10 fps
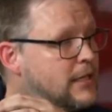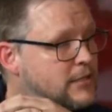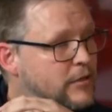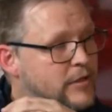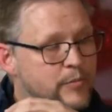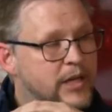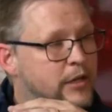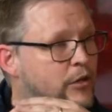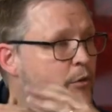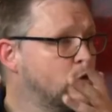So there's been
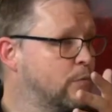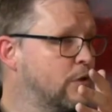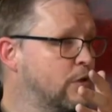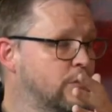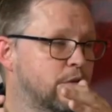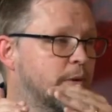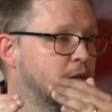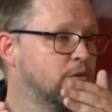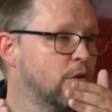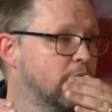a huge push to
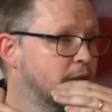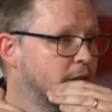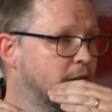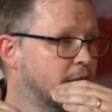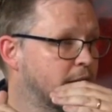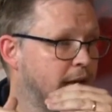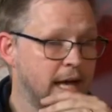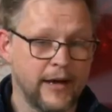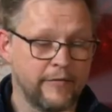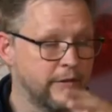make sure that they
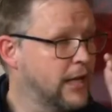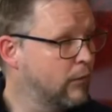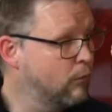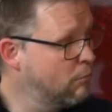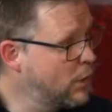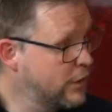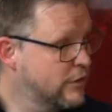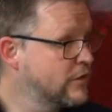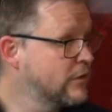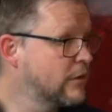have like
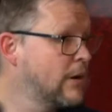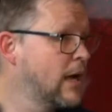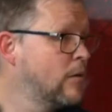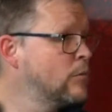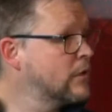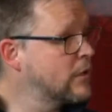markers on the ground where